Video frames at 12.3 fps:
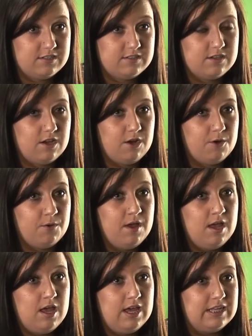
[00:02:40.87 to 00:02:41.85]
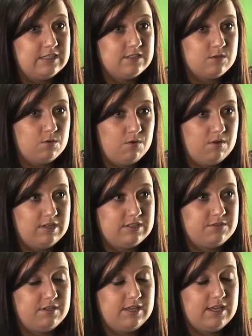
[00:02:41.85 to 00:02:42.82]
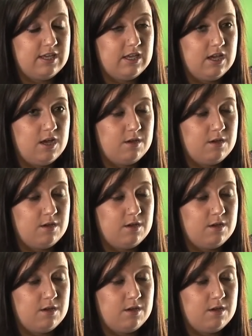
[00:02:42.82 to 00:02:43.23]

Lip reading: So in school, it's really